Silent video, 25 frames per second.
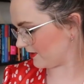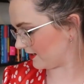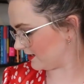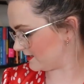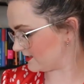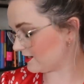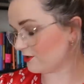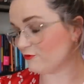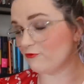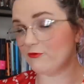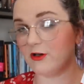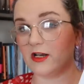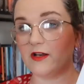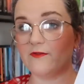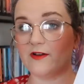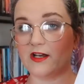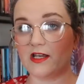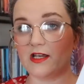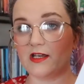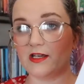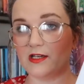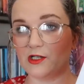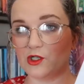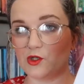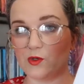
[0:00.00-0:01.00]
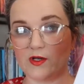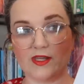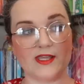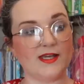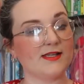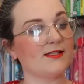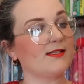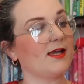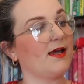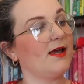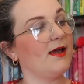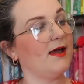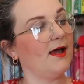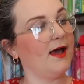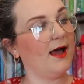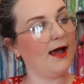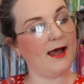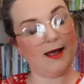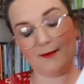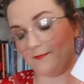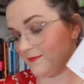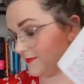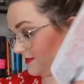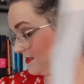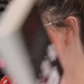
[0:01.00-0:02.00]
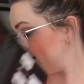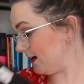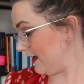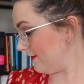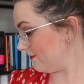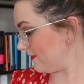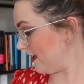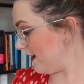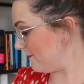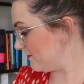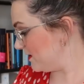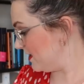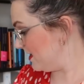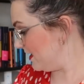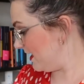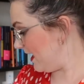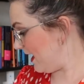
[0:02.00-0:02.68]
I think he's going to really, really enjoy this. Um, so yeah, for that.